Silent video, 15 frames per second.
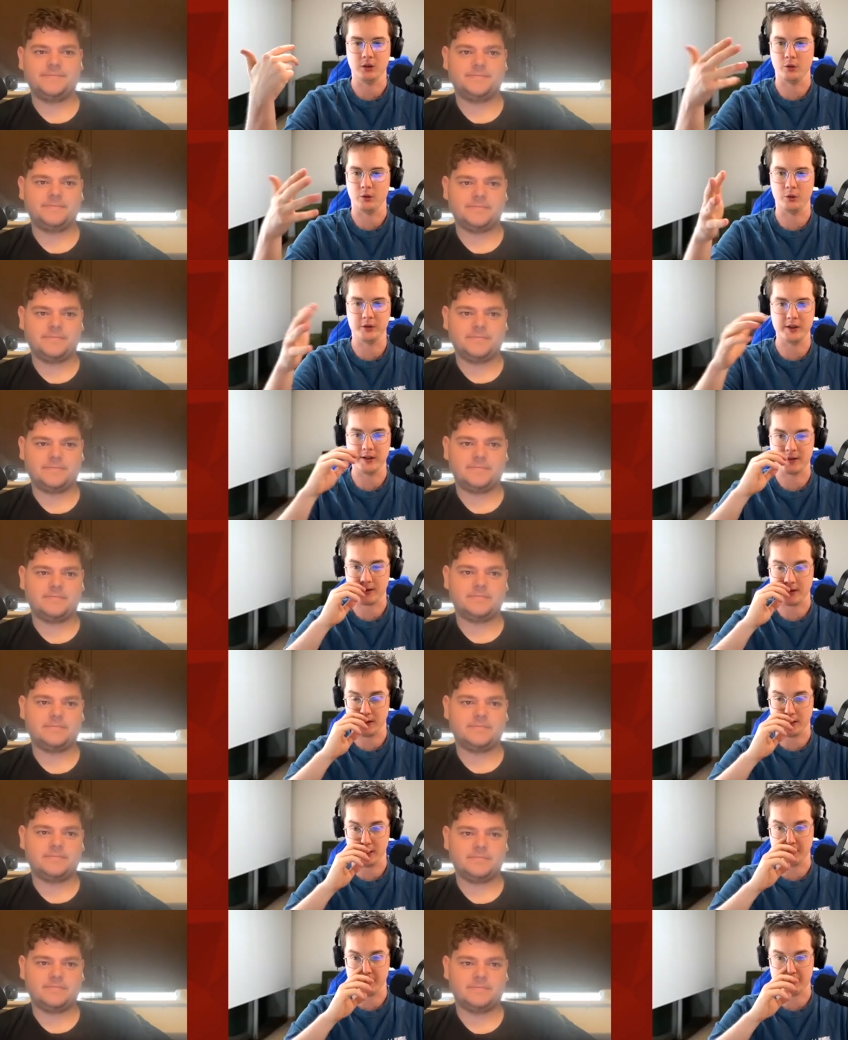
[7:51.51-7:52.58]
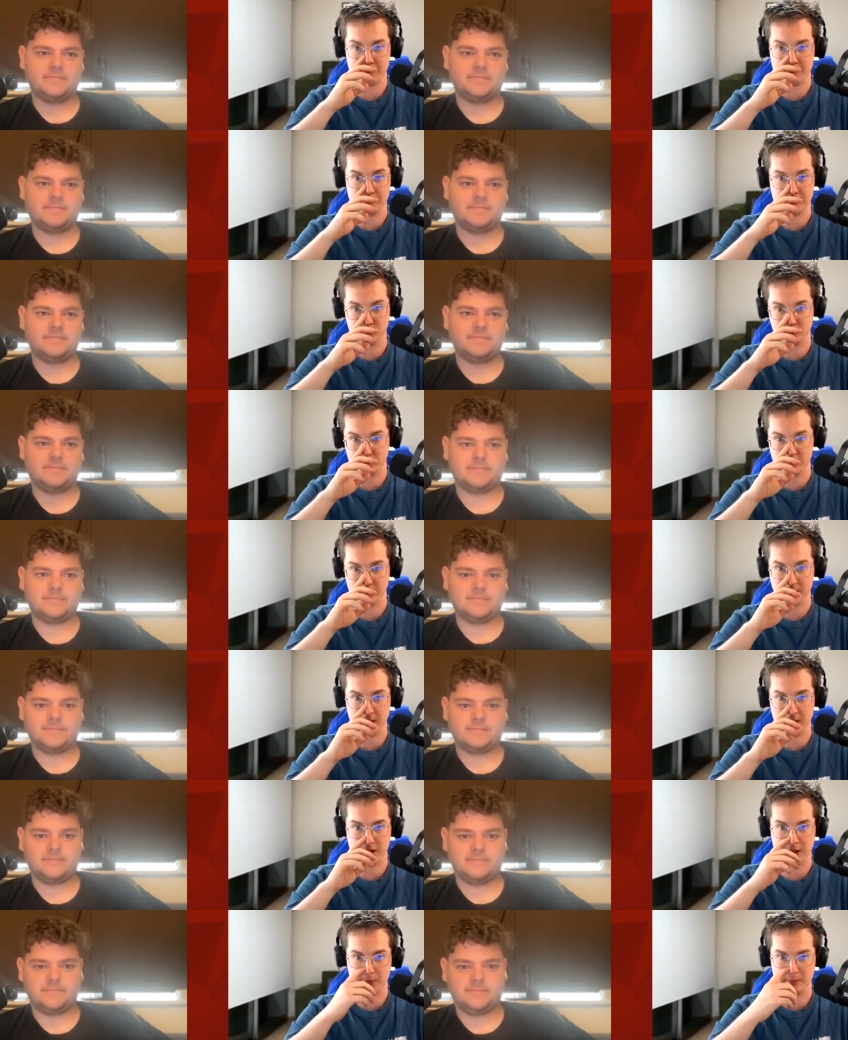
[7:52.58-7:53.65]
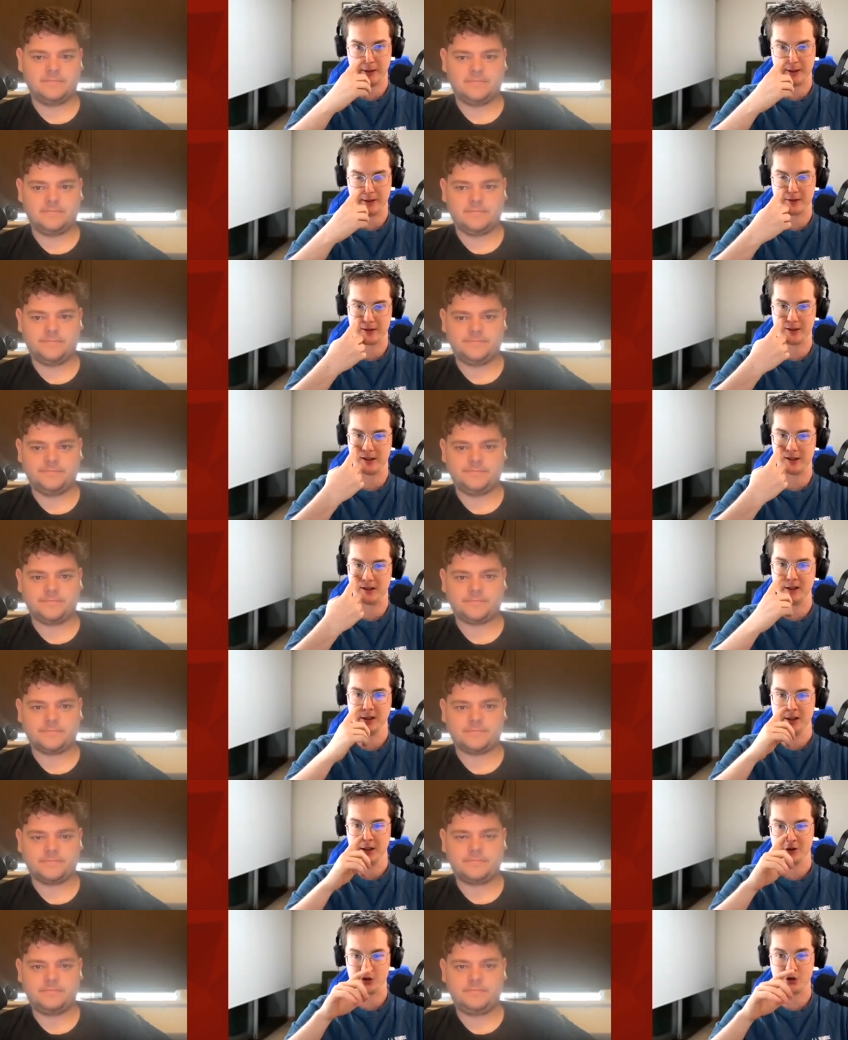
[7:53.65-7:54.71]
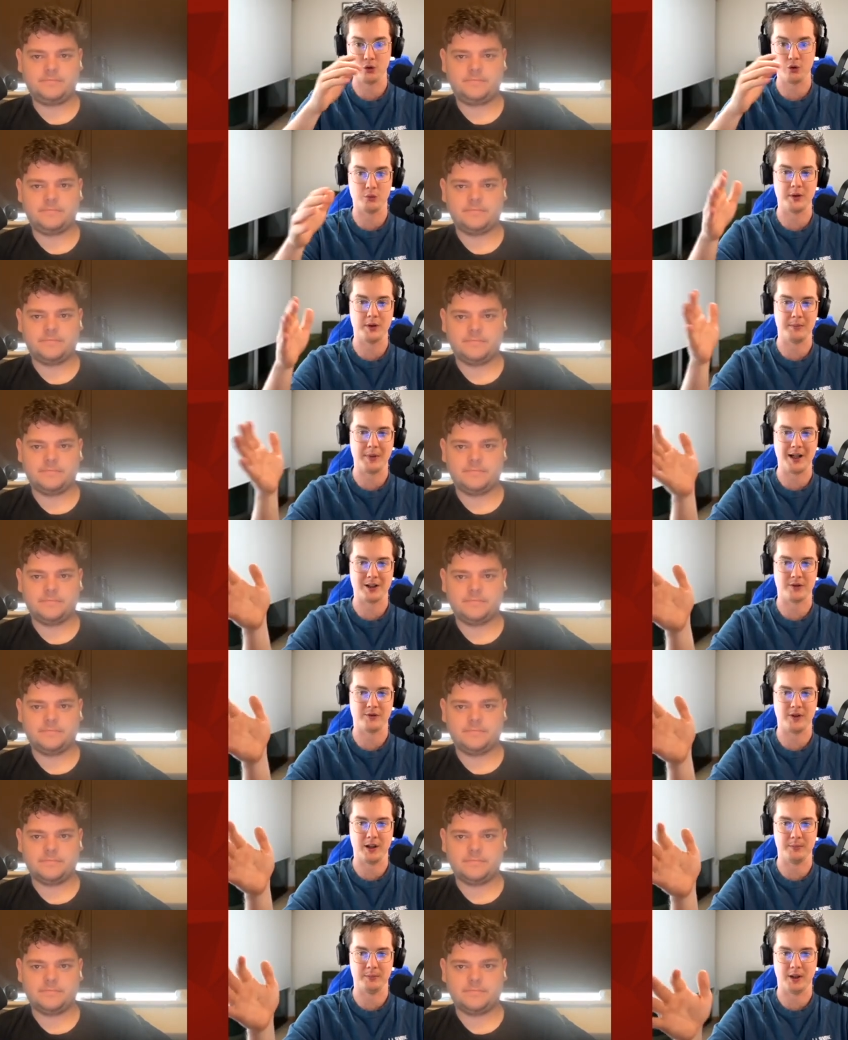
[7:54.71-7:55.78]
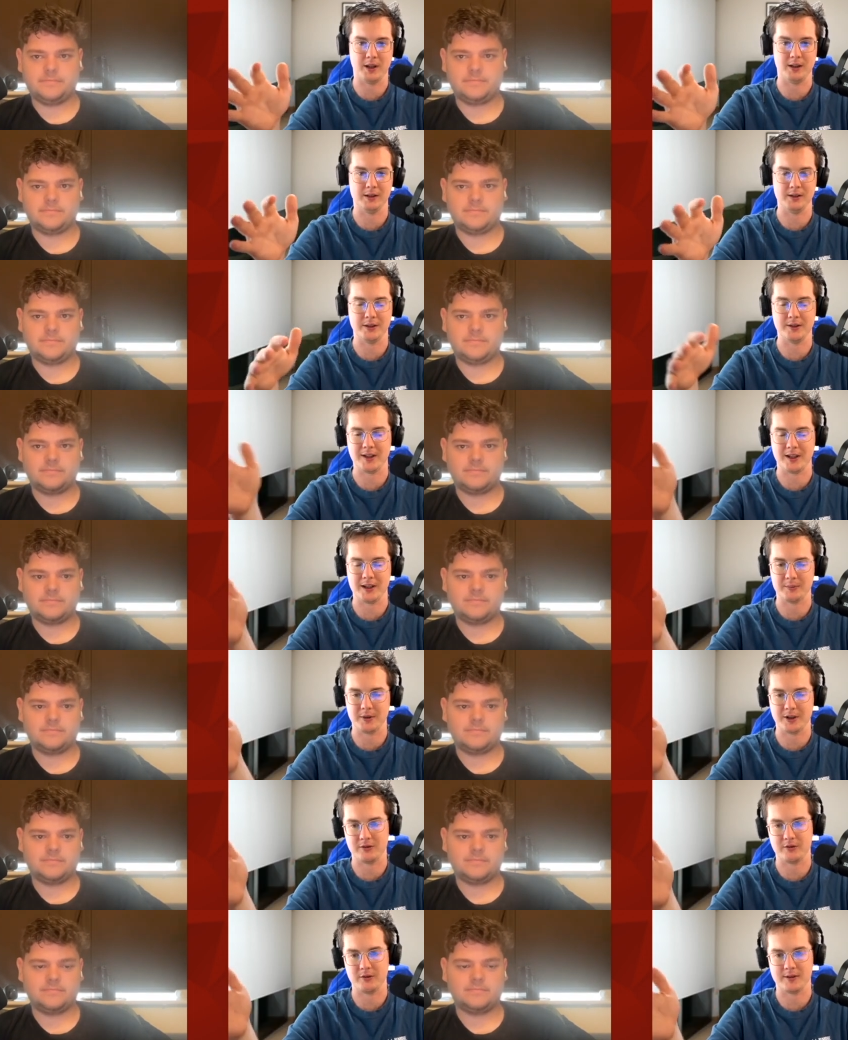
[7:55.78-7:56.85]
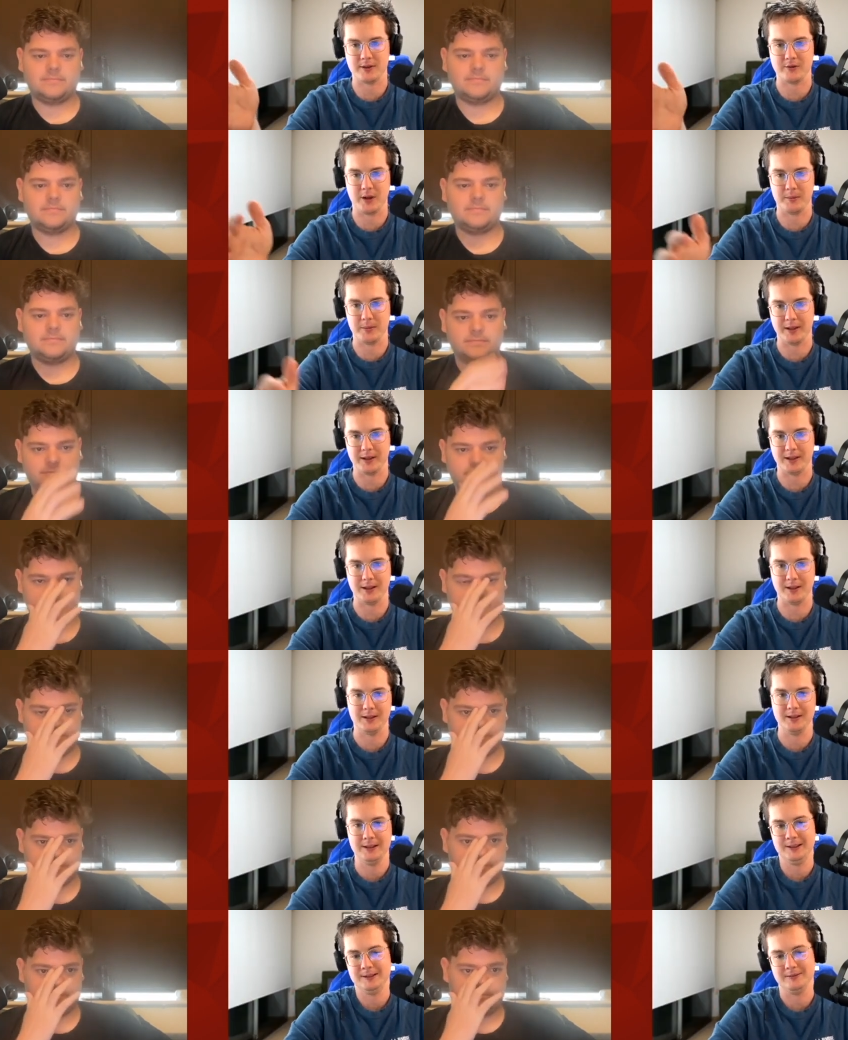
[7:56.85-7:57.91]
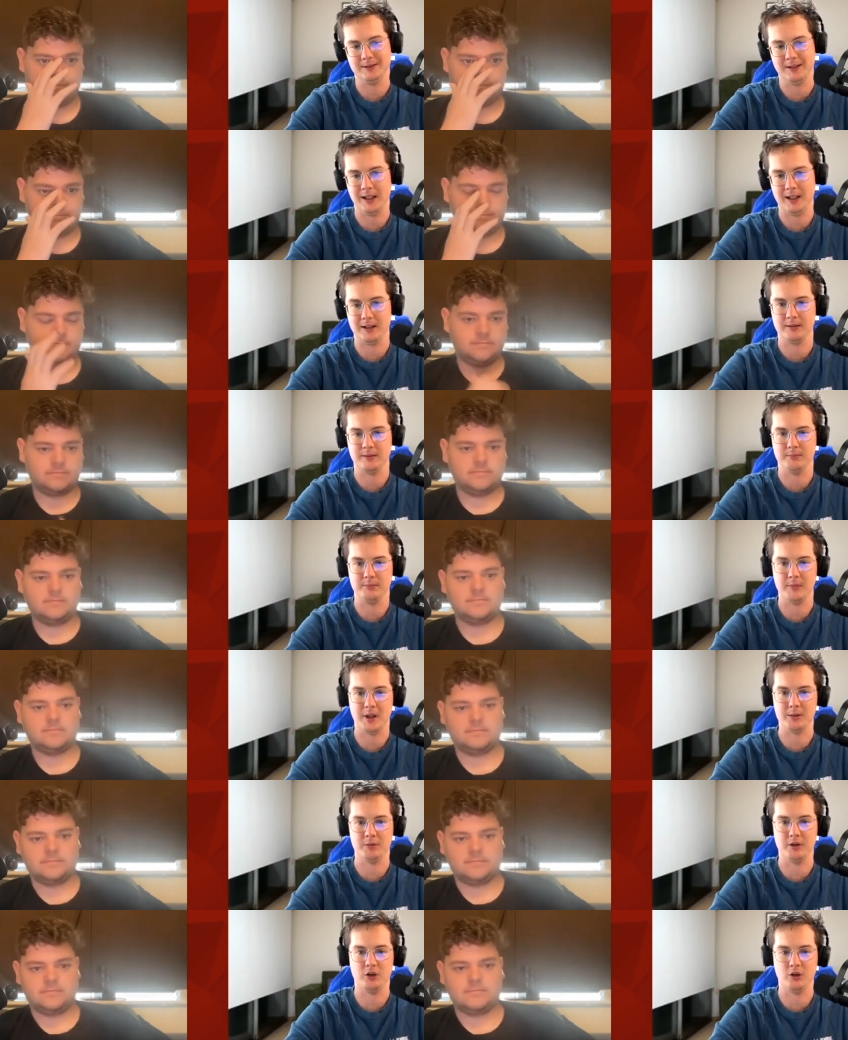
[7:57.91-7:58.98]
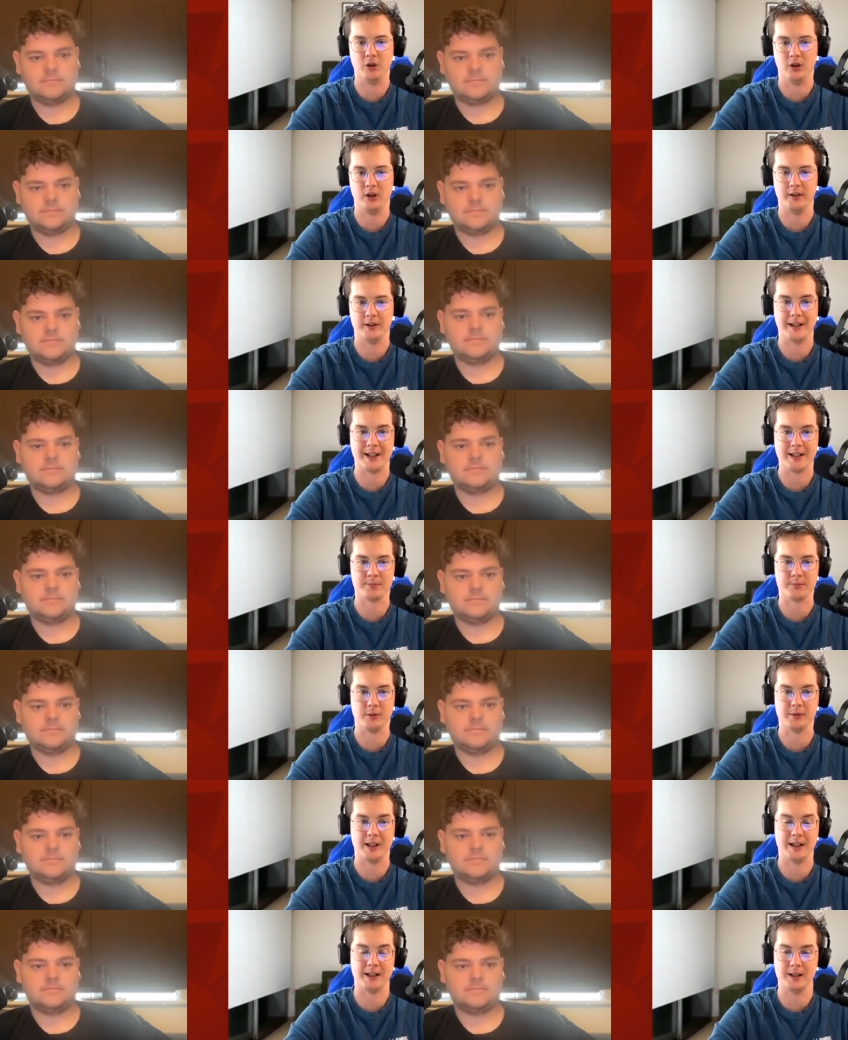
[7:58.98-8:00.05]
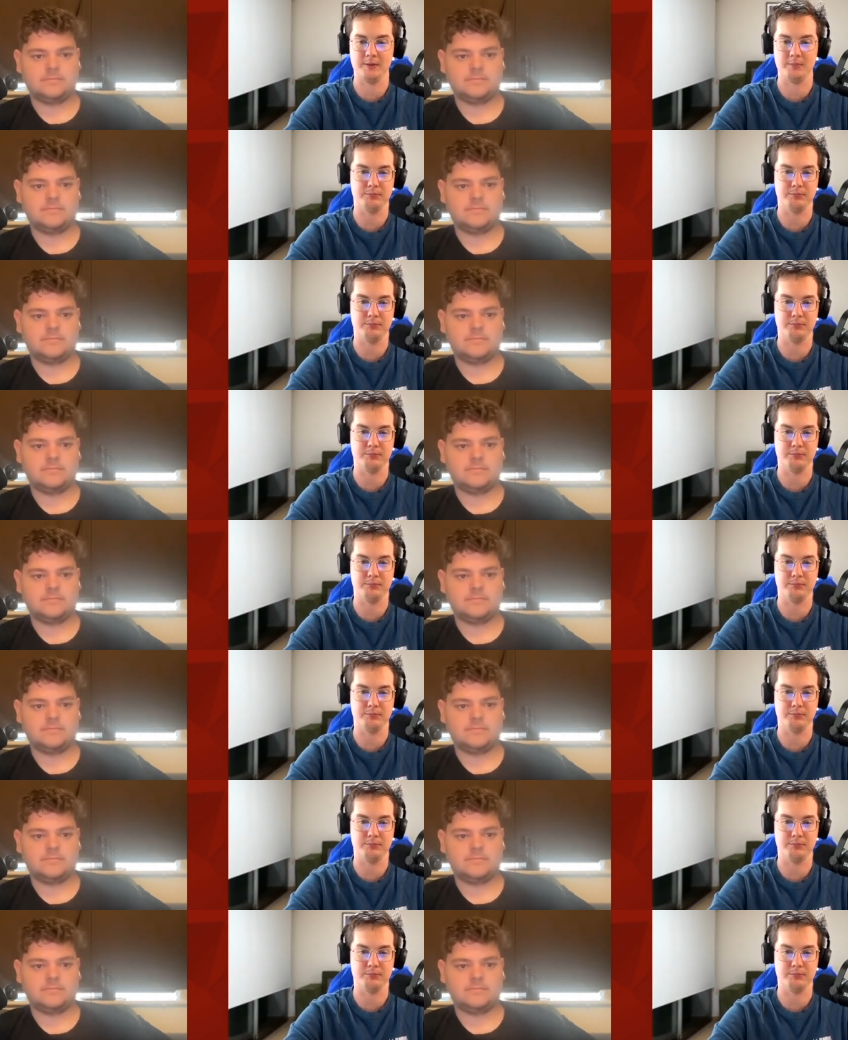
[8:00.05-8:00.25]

Speaker 1: all these guys wanting leadership next year. Should we match Van Baarle? Is that the best use of our money? Eh, maybe not. That's probably, and he